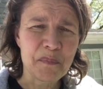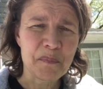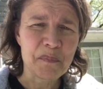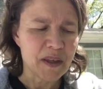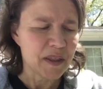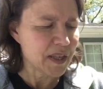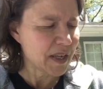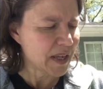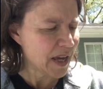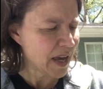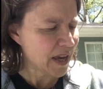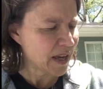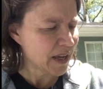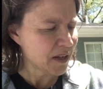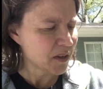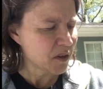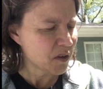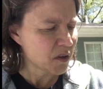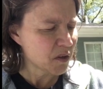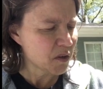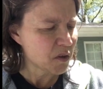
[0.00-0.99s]
In the
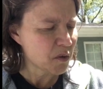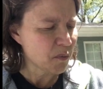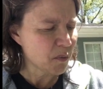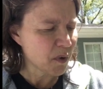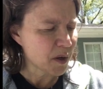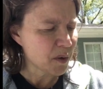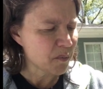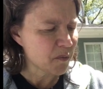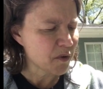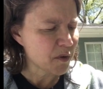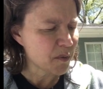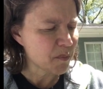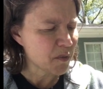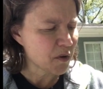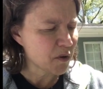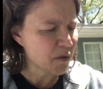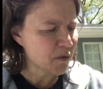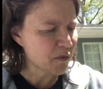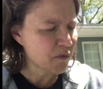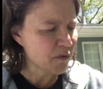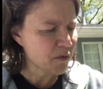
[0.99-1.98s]
end, you want to
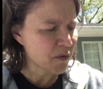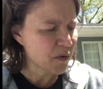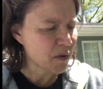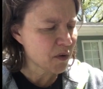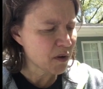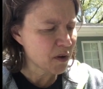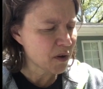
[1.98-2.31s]
remove